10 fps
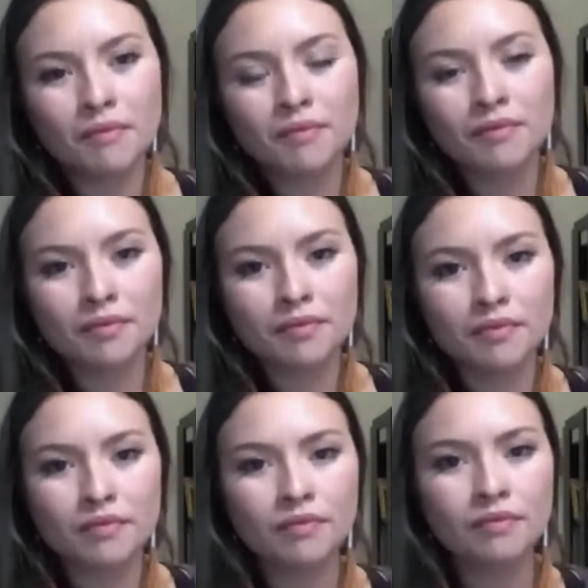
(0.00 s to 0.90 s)

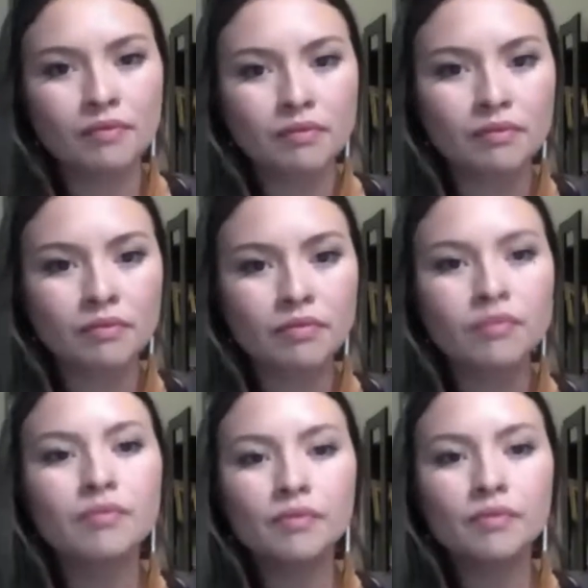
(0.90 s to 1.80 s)

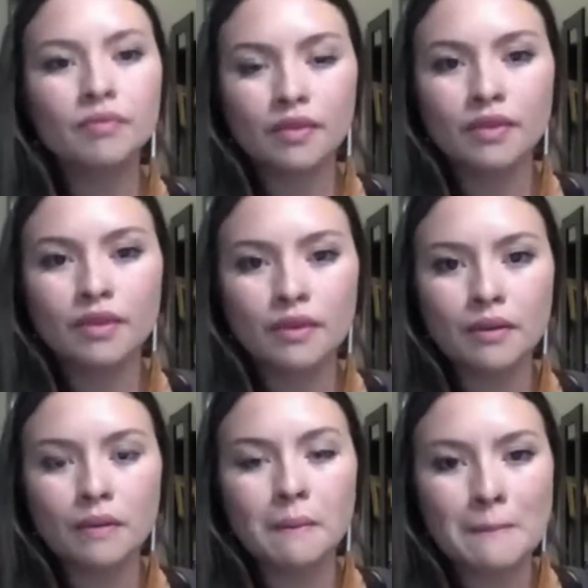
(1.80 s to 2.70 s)

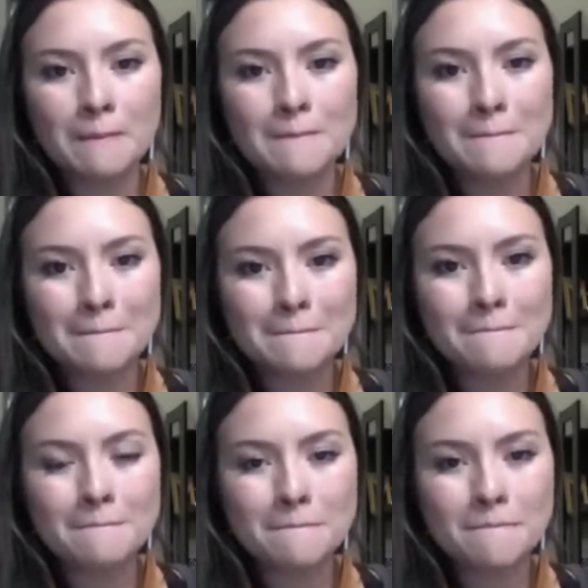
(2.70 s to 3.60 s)

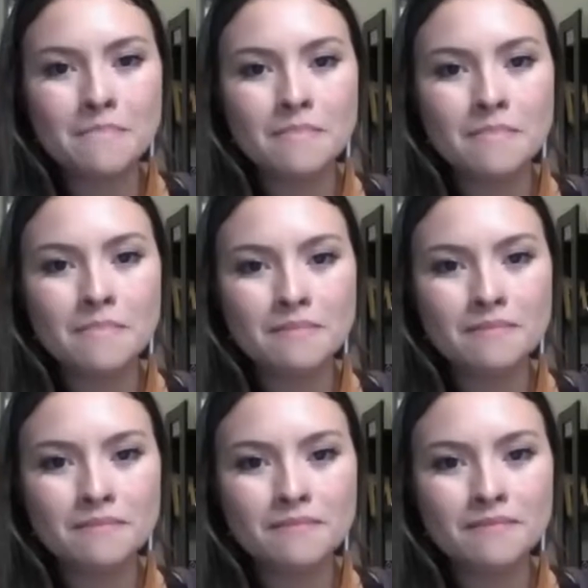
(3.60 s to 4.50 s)

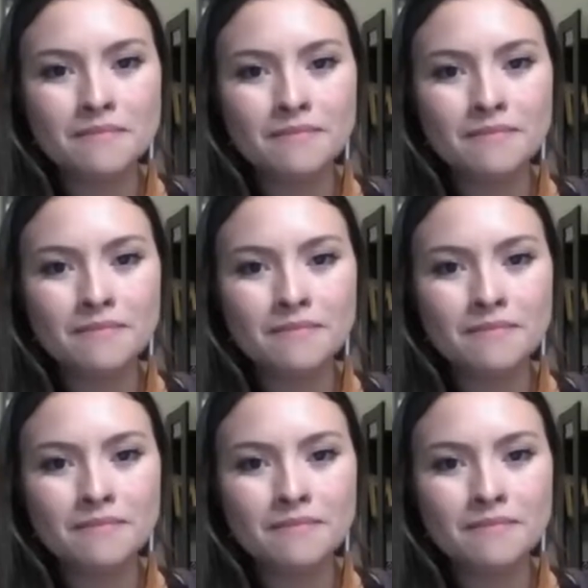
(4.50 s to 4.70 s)
The person shown says nothing.